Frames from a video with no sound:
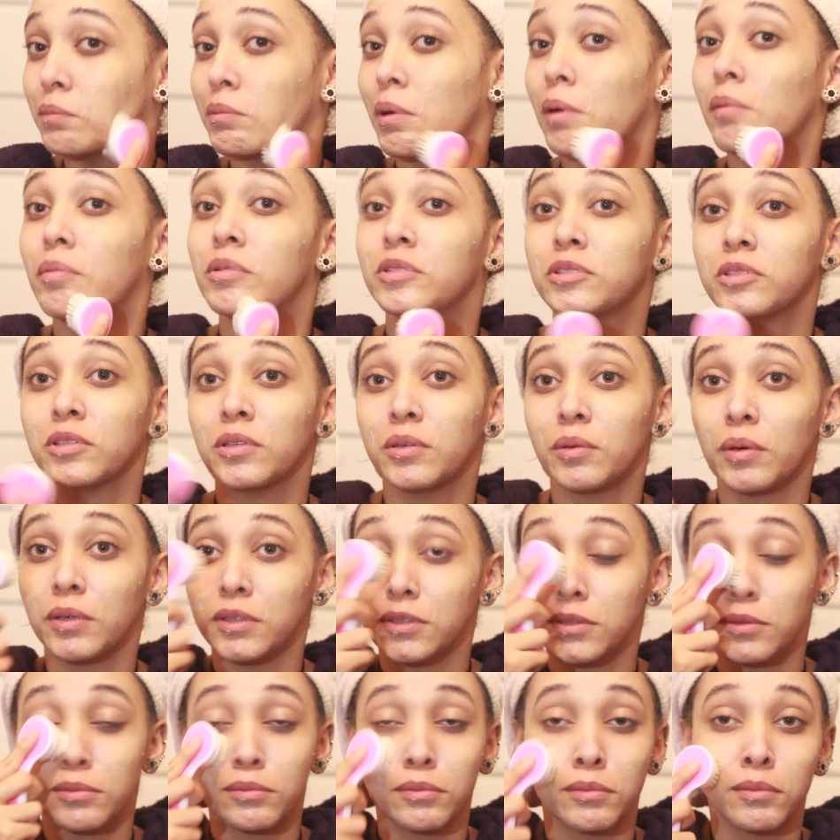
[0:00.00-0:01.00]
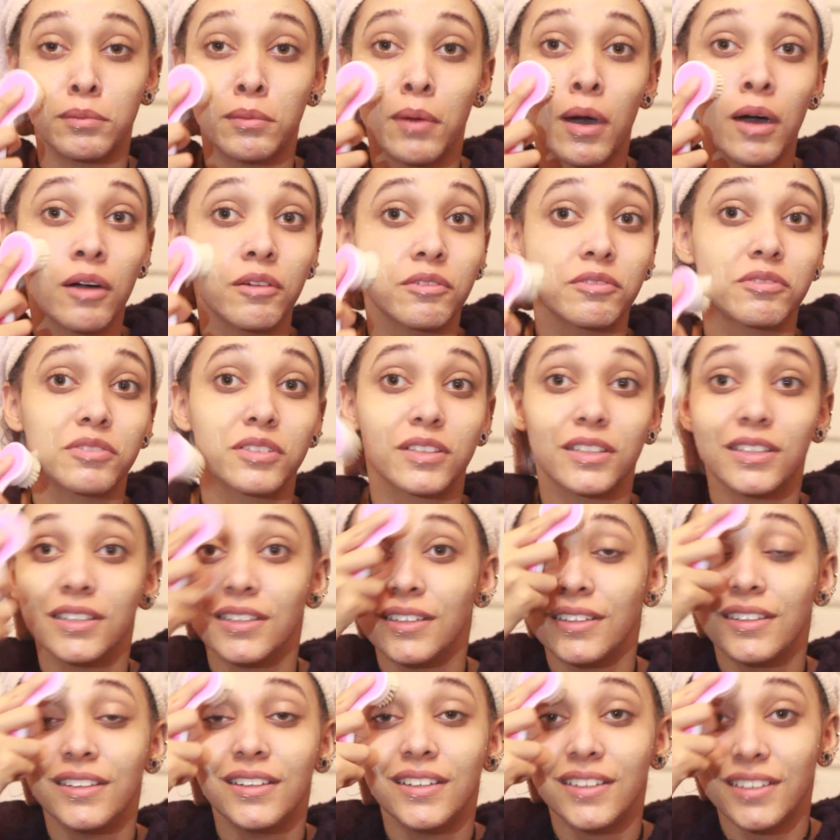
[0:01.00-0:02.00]
Probably do once a month
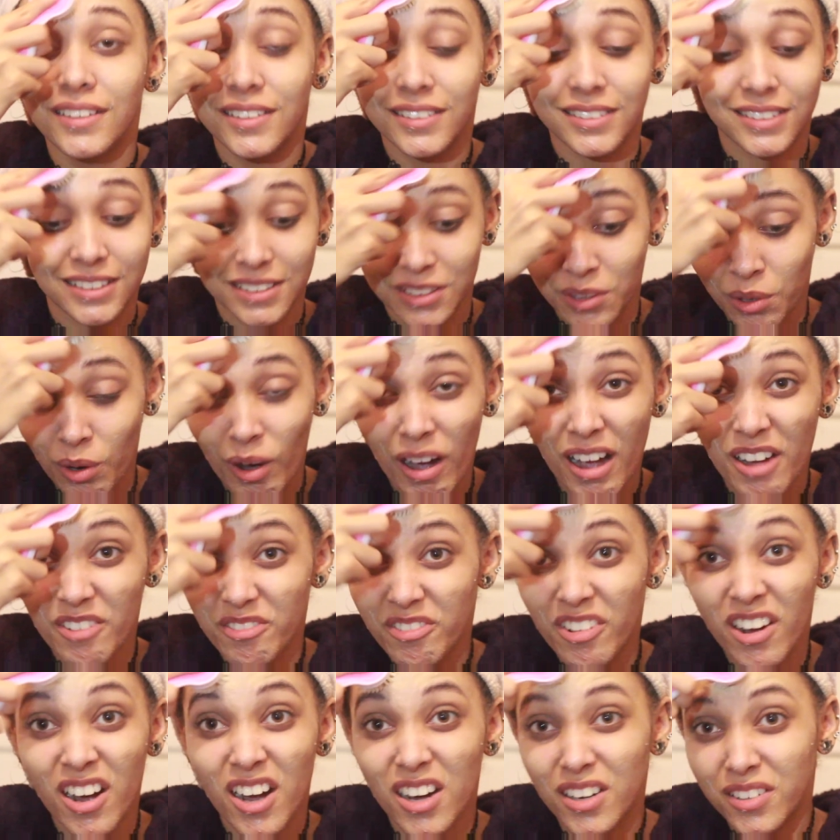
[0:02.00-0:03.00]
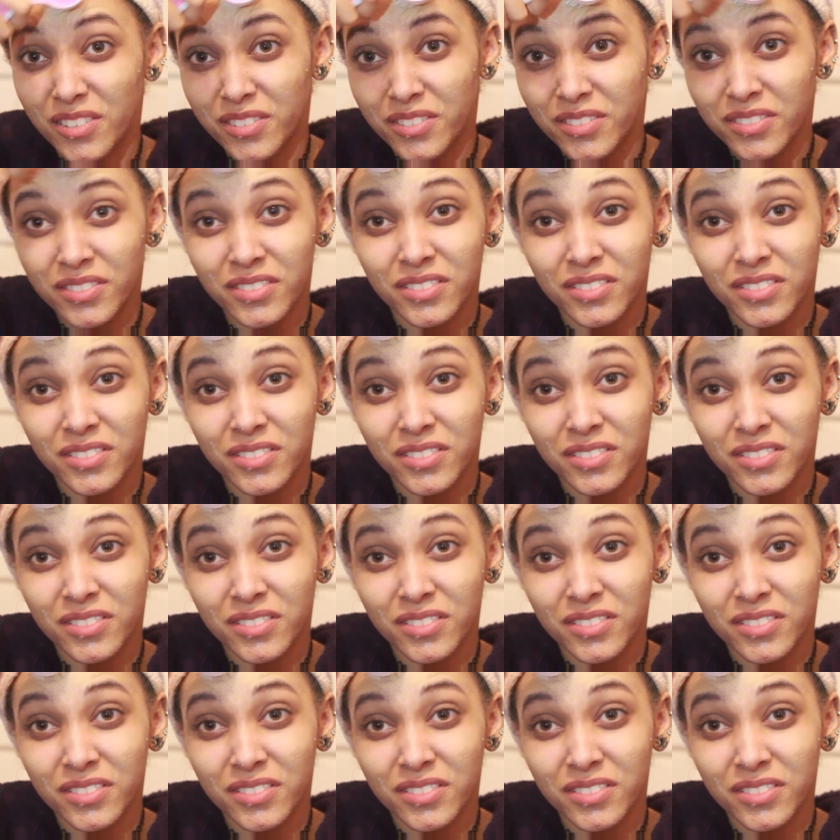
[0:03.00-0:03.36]
because it's quite rough.